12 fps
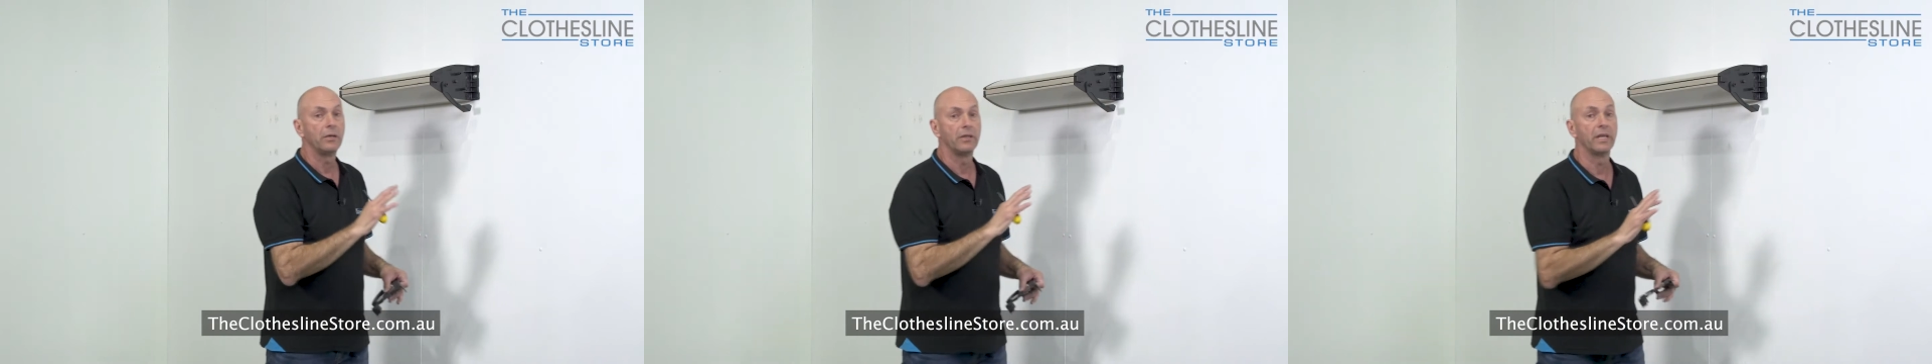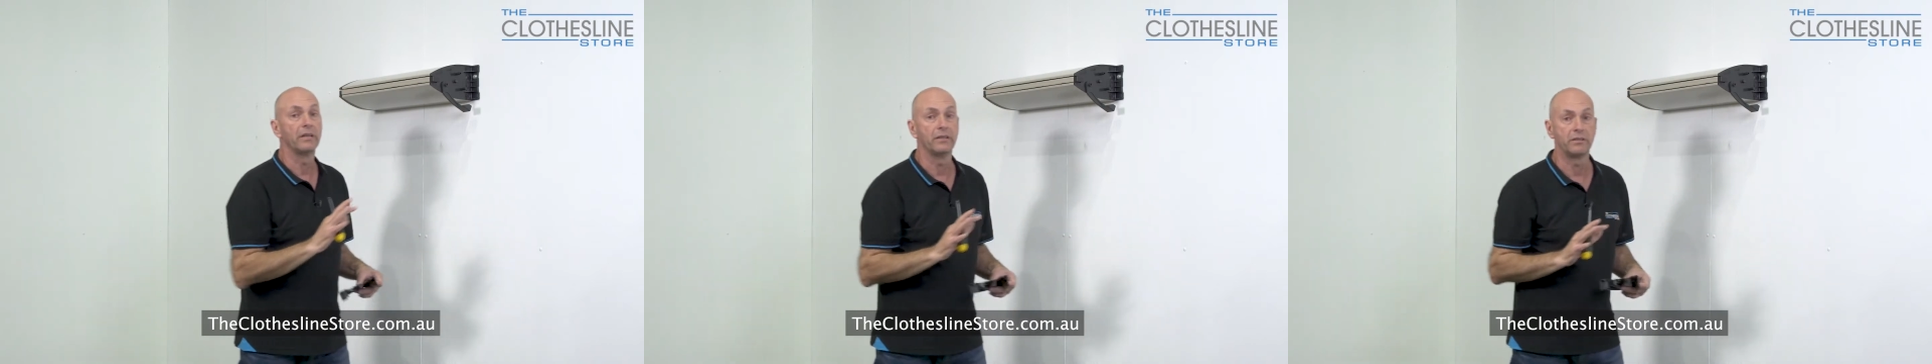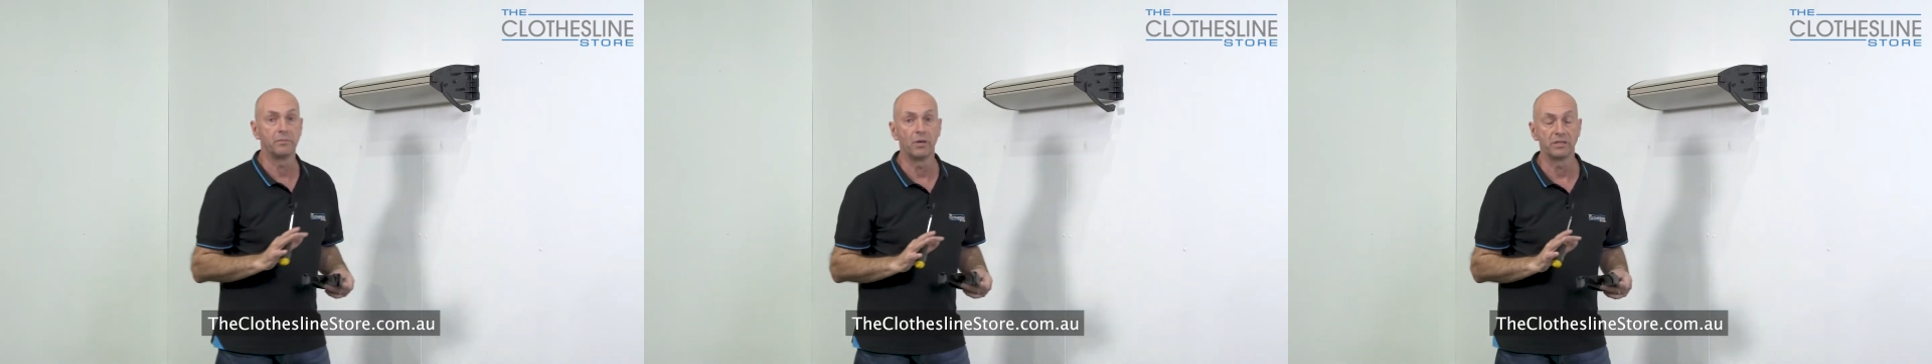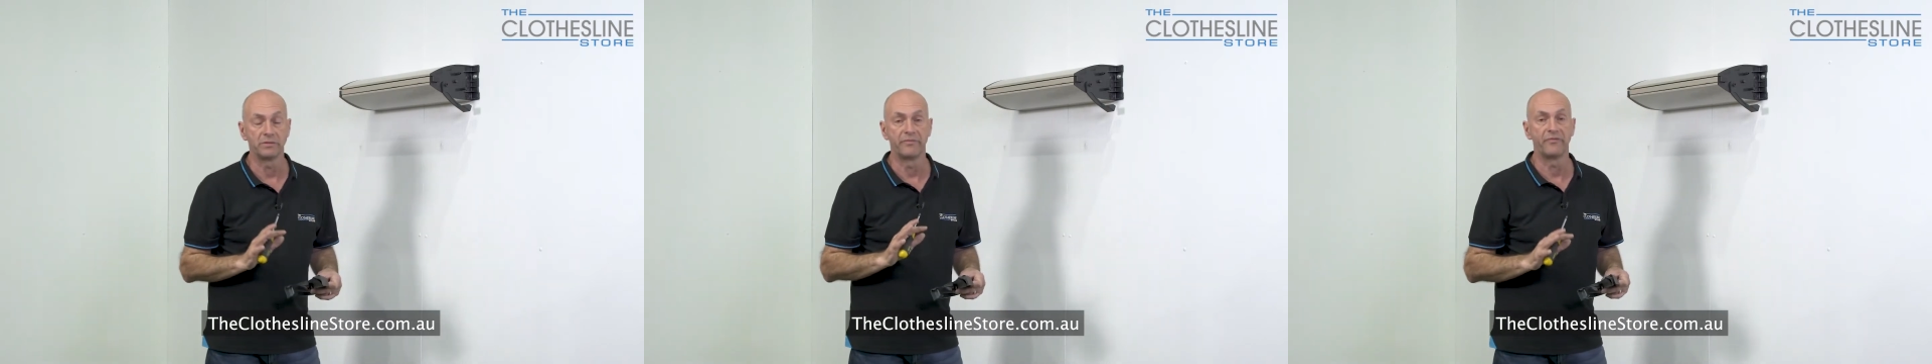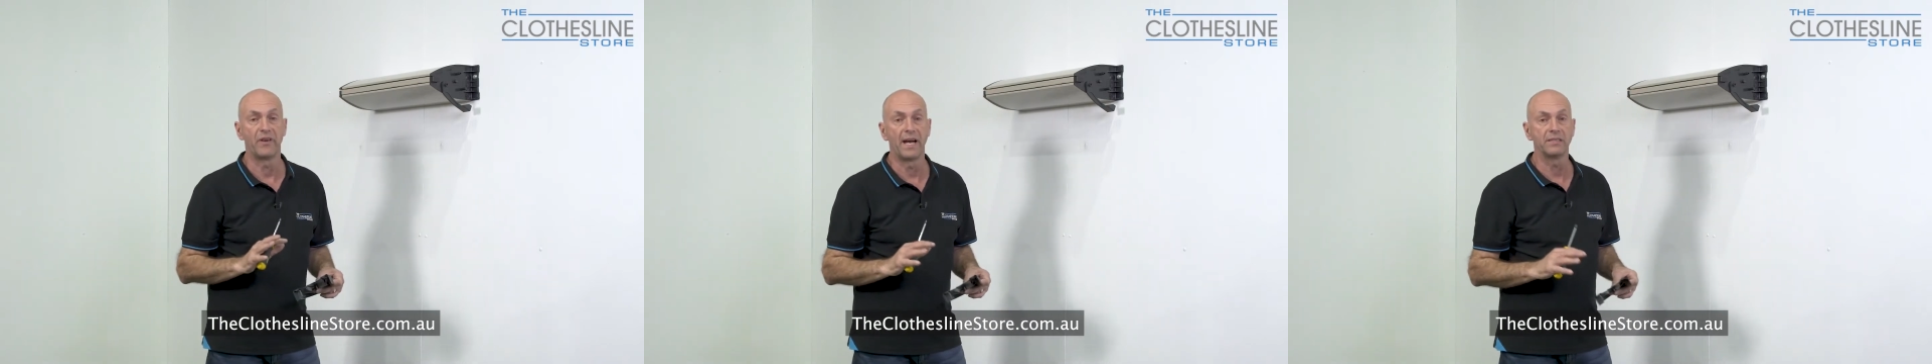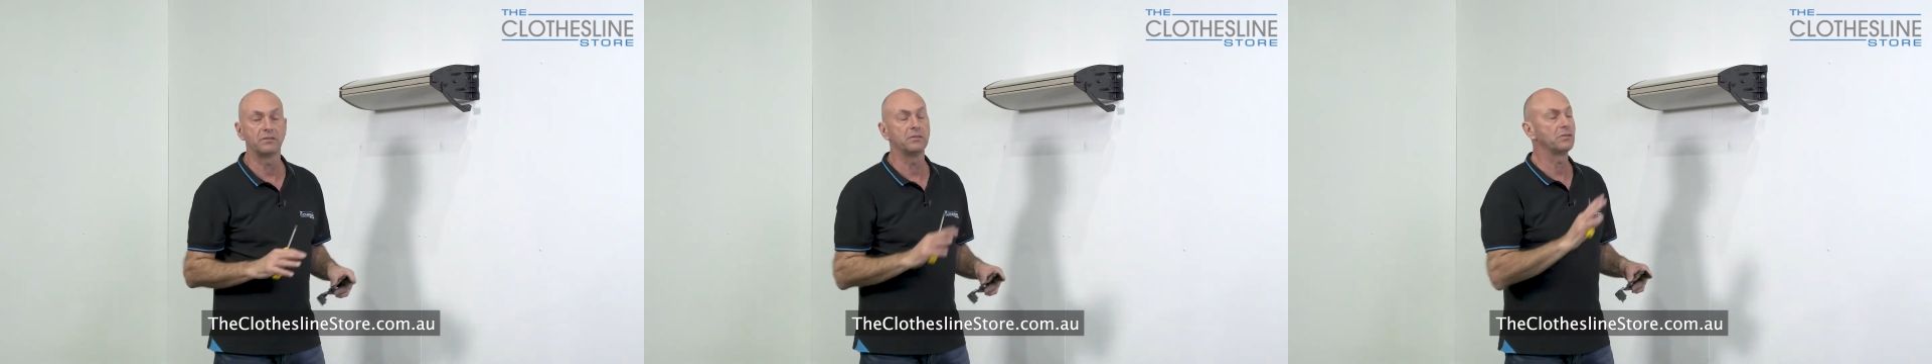You then need to buy some
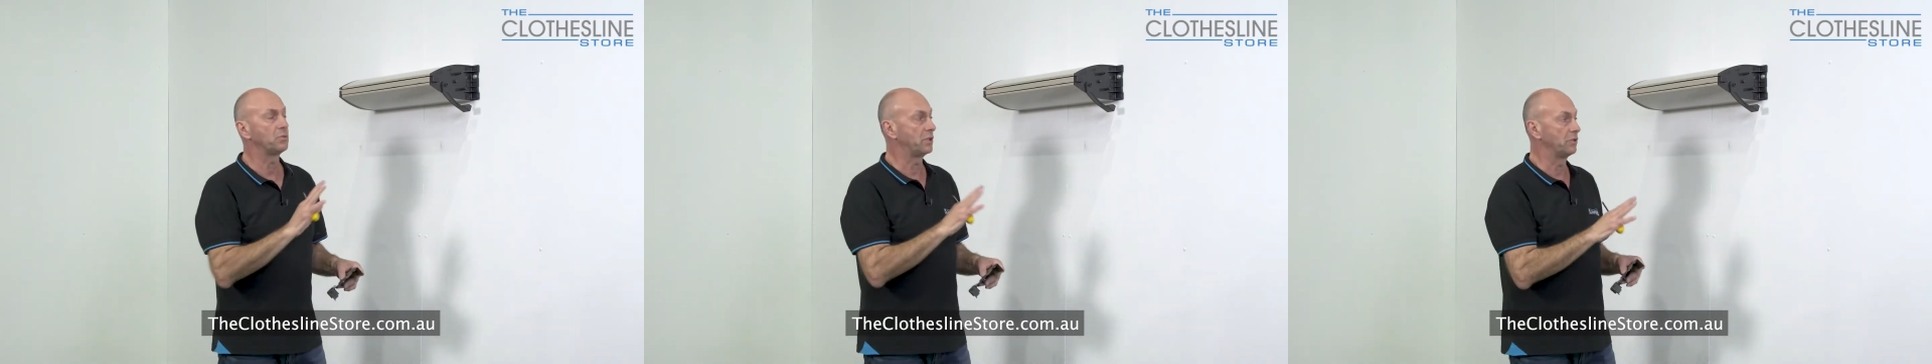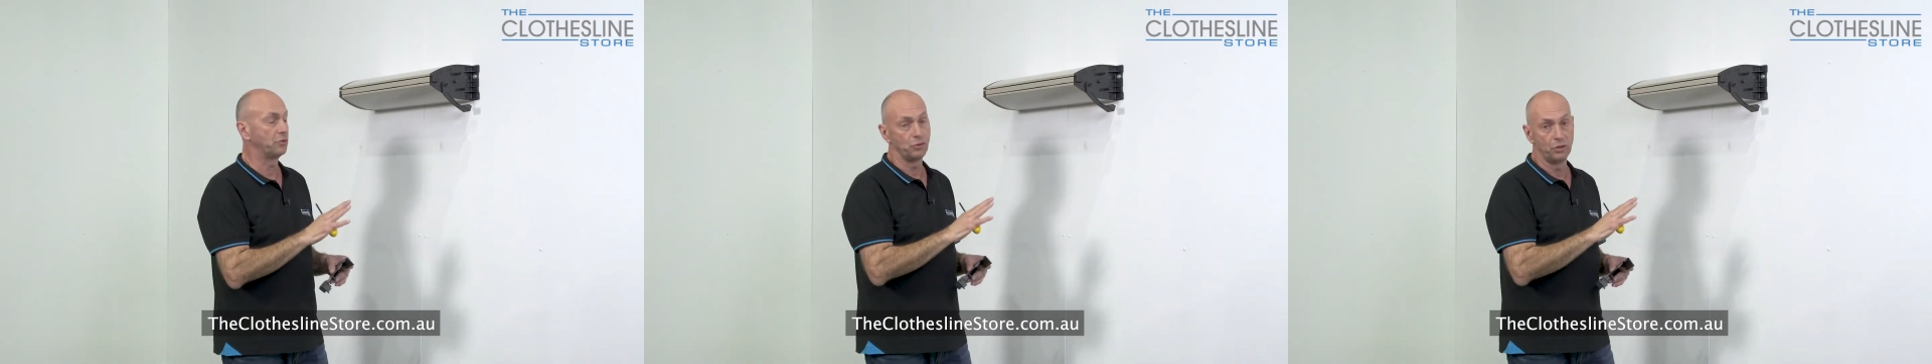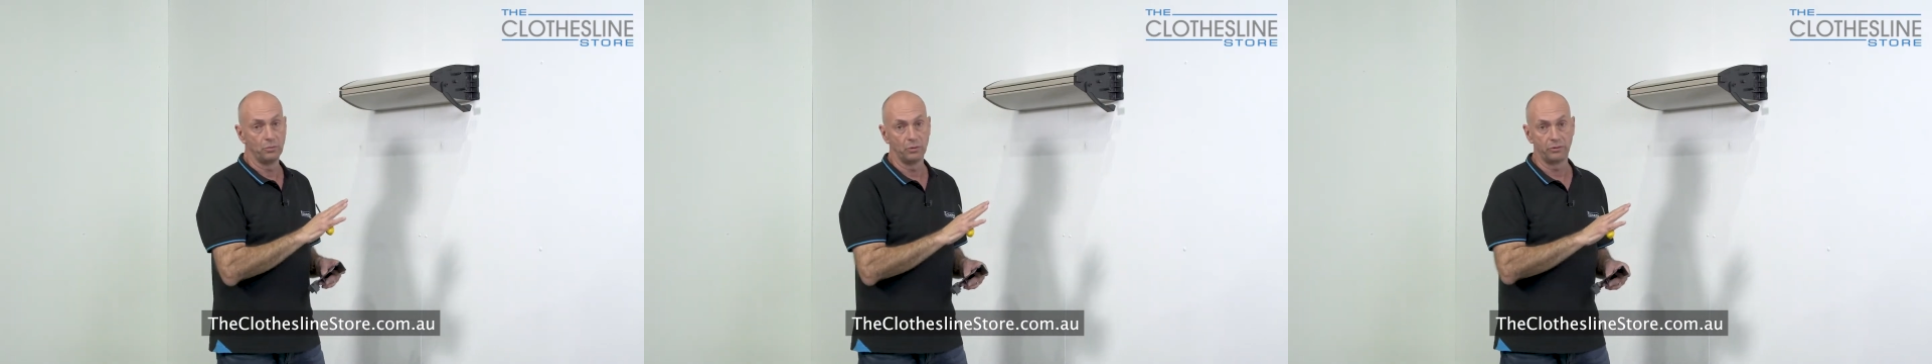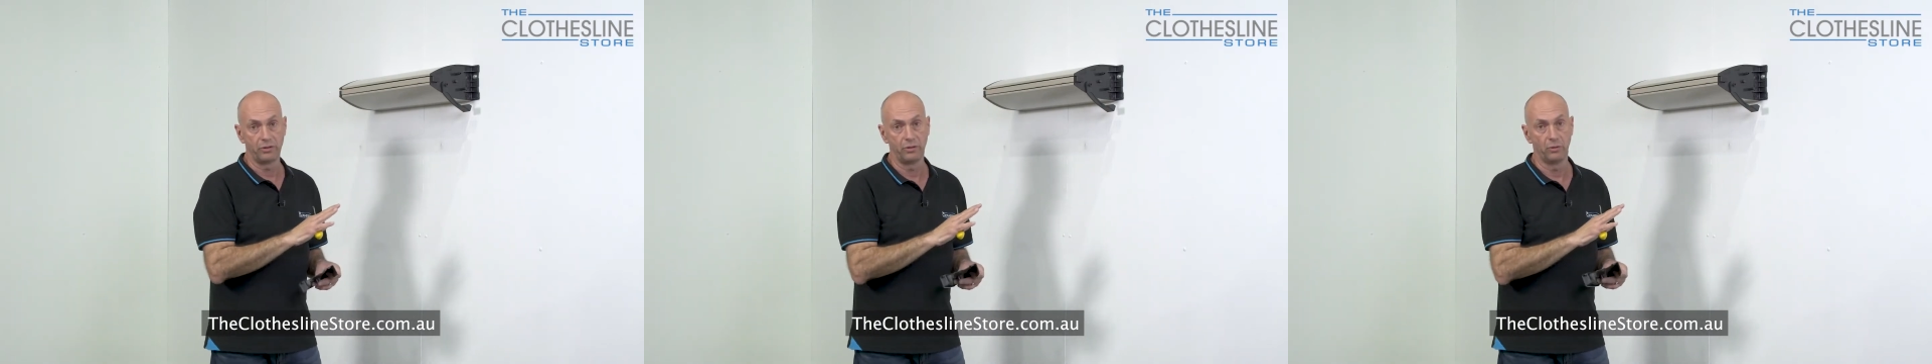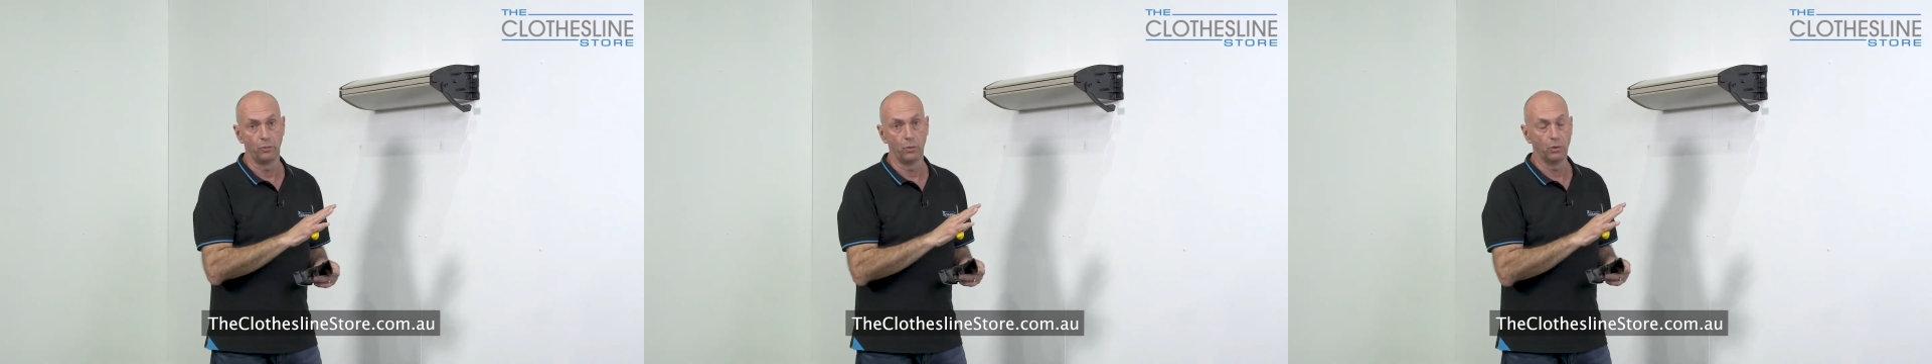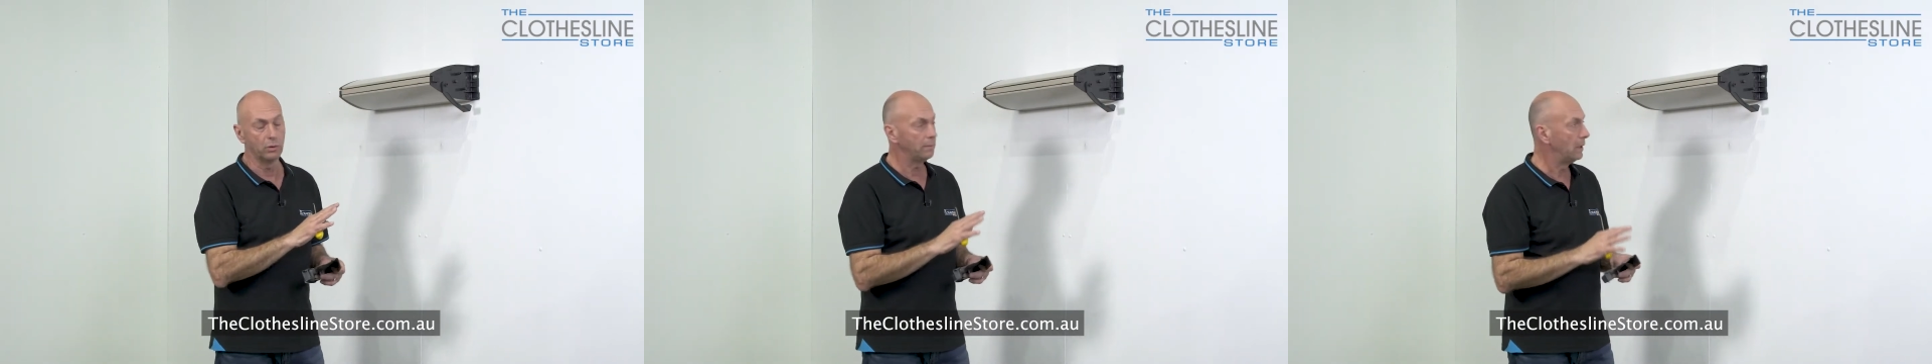fasteners which are suitable to your
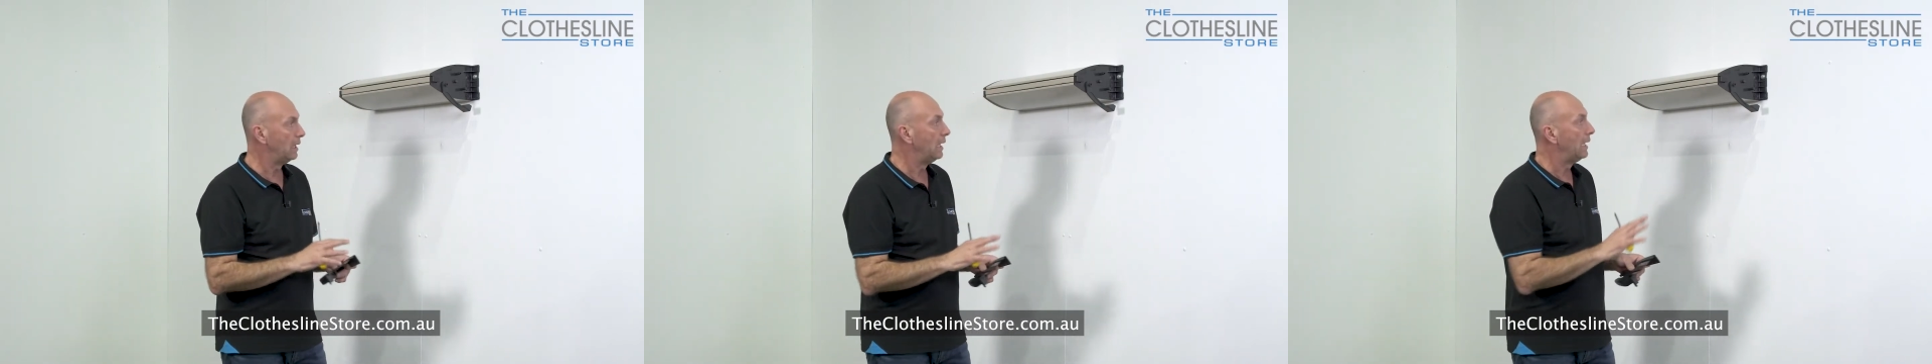wall